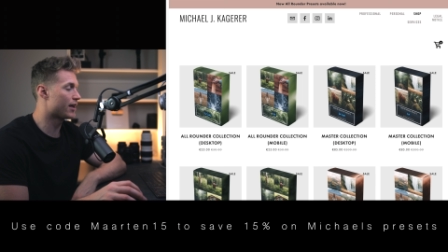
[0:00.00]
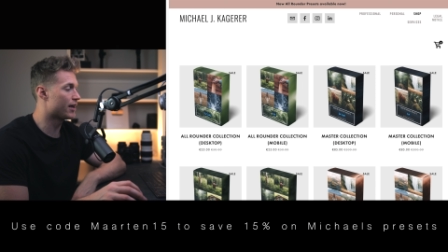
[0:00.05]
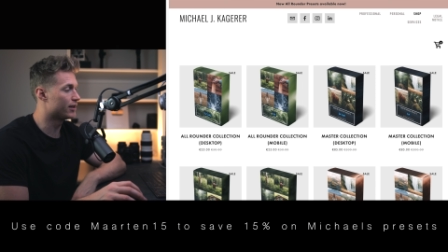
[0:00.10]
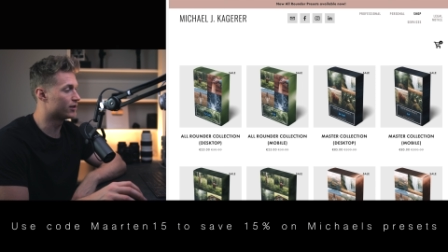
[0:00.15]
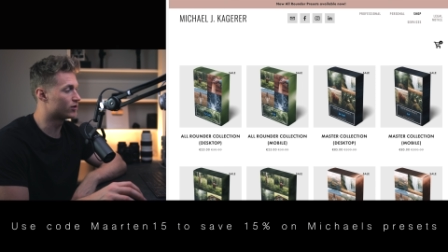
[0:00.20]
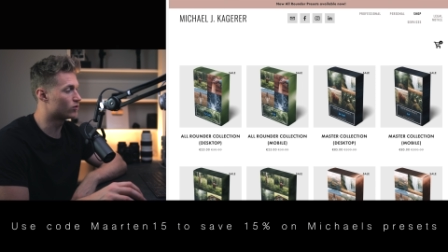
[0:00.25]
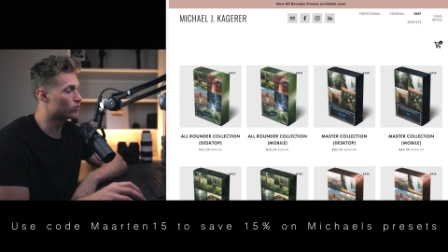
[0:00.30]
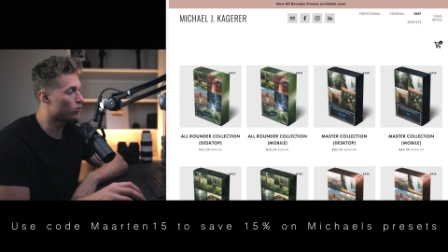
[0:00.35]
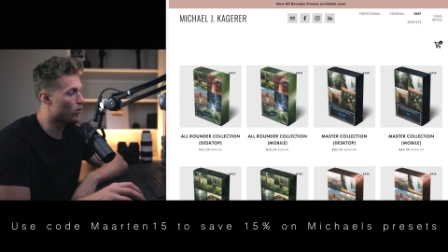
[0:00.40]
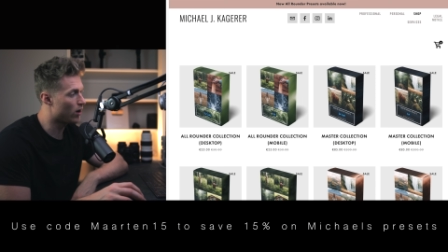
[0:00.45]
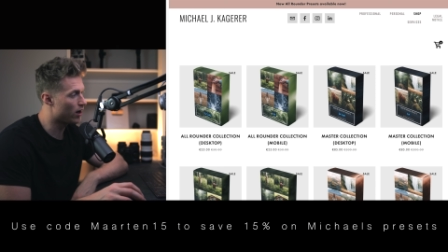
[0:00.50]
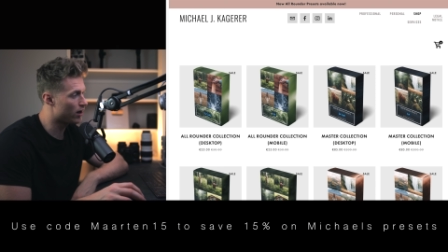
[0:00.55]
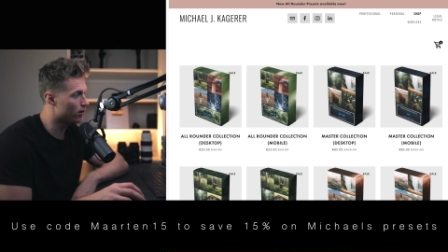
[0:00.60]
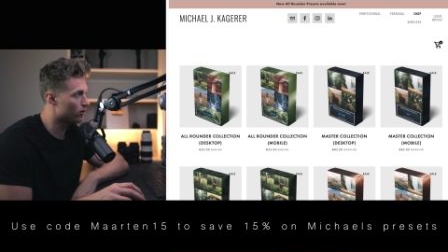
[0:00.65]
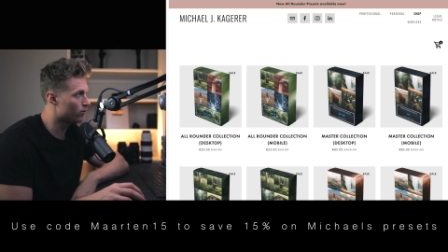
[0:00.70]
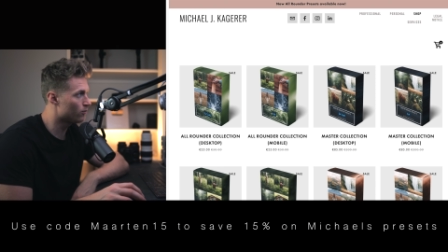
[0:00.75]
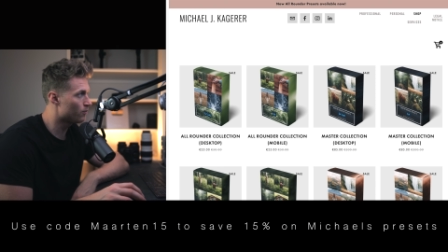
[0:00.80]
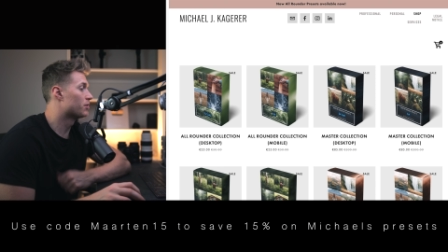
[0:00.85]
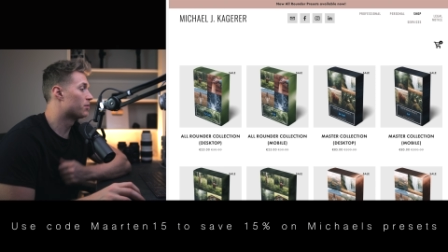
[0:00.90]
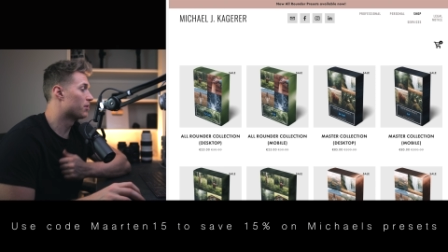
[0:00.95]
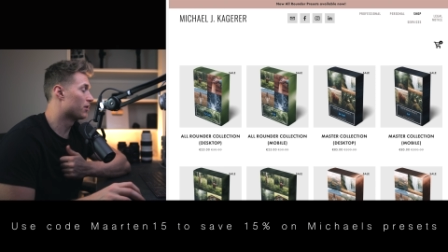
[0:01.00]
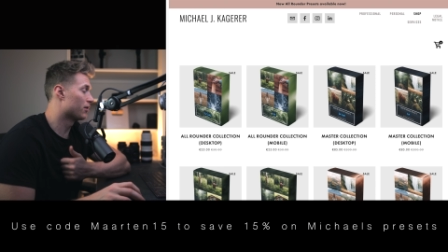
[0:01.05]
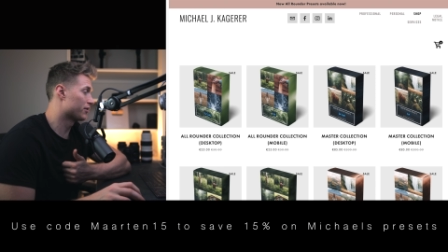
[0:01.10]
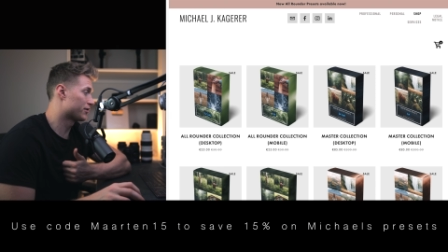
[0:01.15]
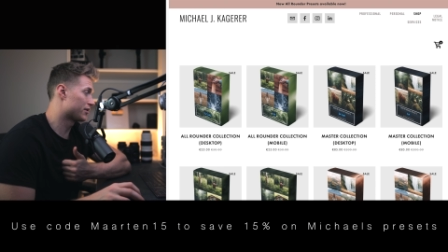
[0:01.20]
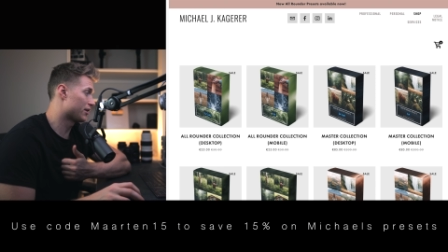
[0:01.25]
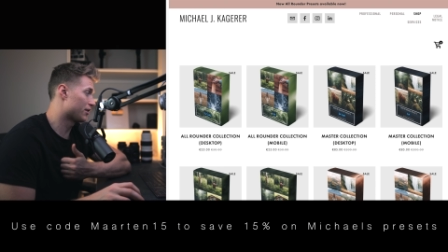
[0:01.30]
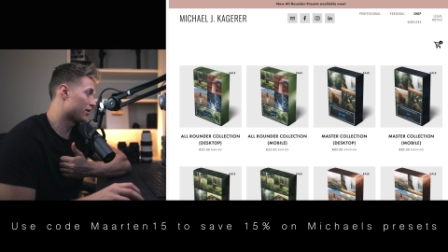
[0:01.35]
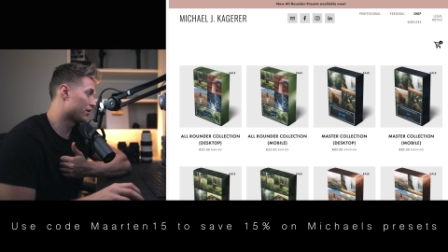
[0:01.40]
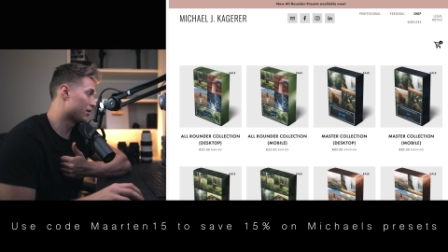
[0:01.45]
as well. To be
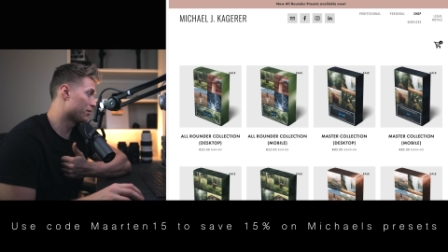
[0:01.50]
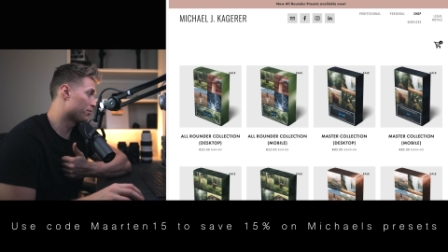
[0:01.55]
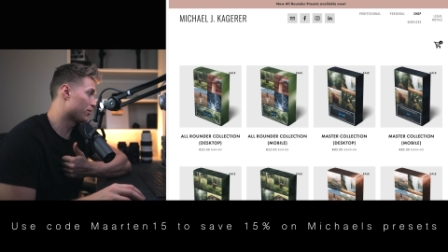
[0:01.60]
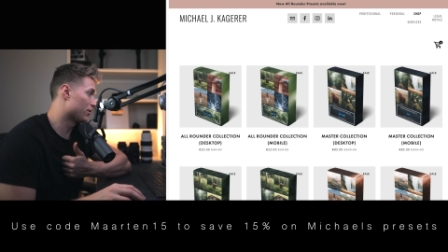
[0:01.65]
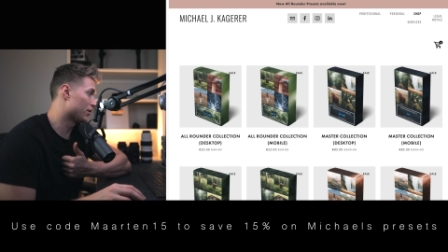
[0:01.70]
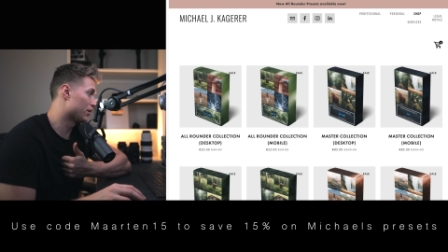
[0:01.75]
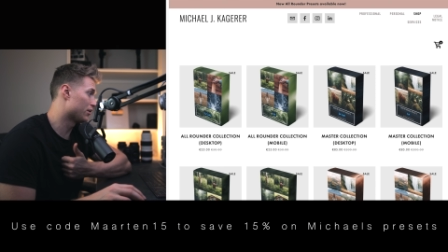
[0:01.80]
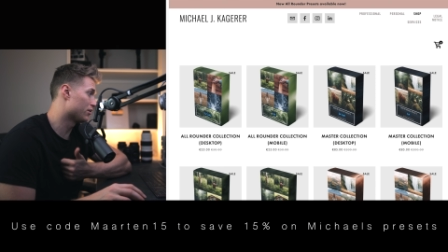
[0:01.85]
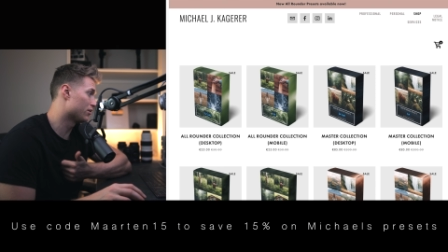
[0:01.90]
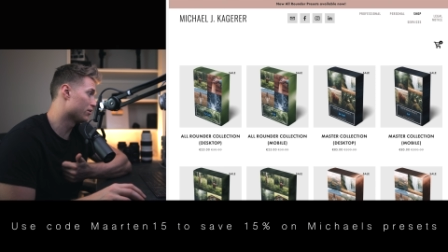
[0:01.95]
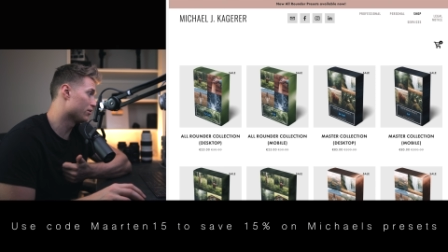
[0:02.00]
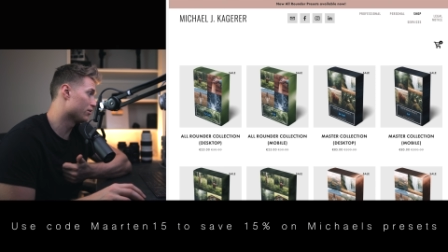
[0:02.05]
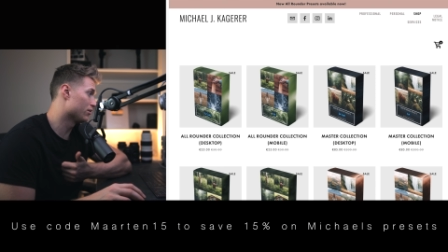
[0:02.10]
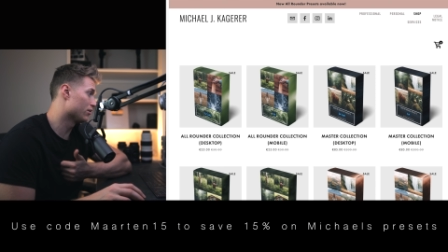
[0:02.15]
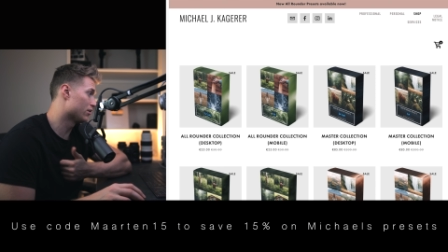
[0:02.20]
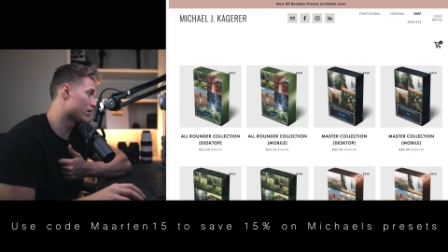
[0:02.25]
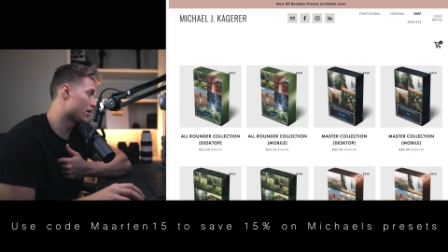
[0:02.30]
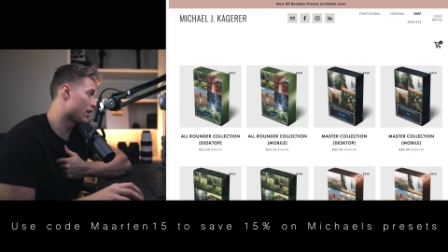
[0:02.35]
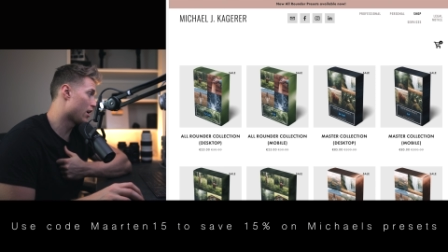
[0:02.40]
honest, I think they're pretty good.